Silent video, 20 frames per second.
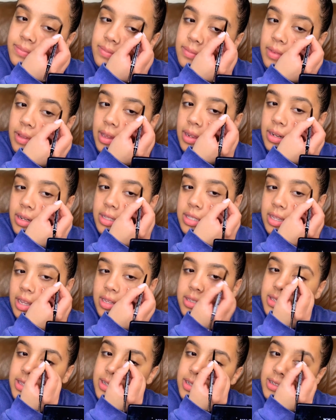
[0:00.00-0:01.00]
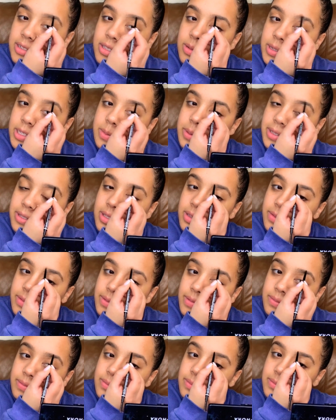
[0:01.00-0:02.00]
and Anastasia are too expensive.
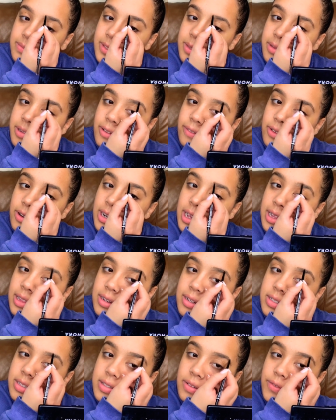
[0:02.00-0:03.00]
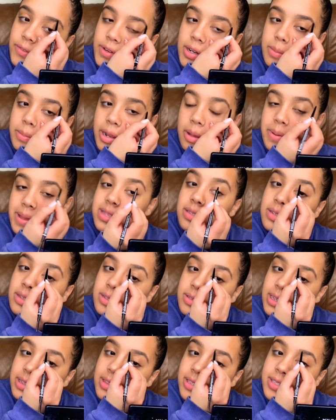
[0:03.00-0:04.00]
$24 for a brow pencil
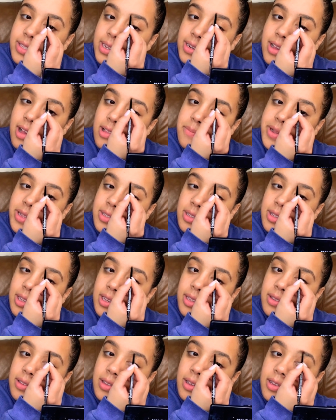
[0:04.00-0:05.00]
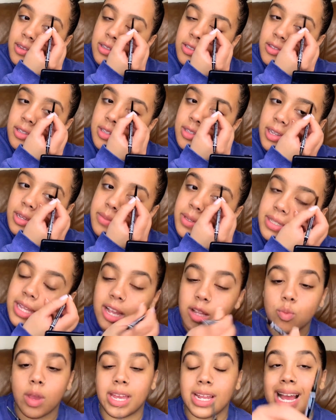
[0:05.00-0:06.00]
that this $10 pencil does the same exact
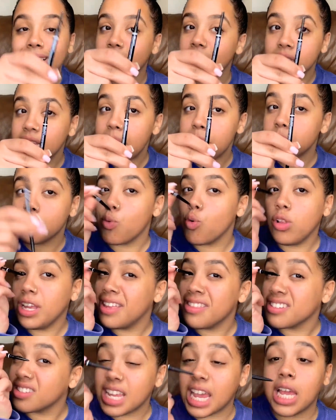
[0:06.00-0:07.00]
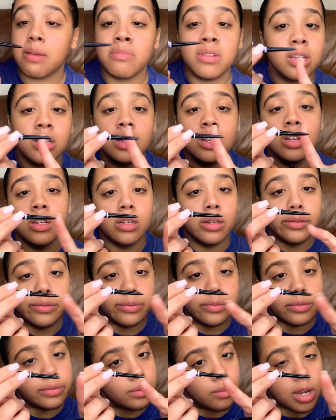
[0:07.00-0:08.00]
way. It has the same spoolie and the same
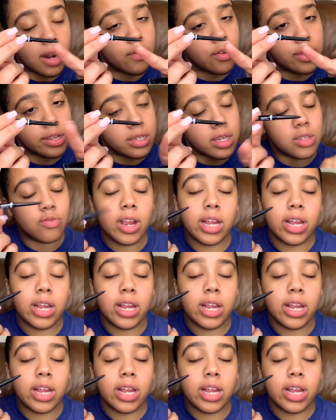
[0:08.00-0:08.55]
whatever this is right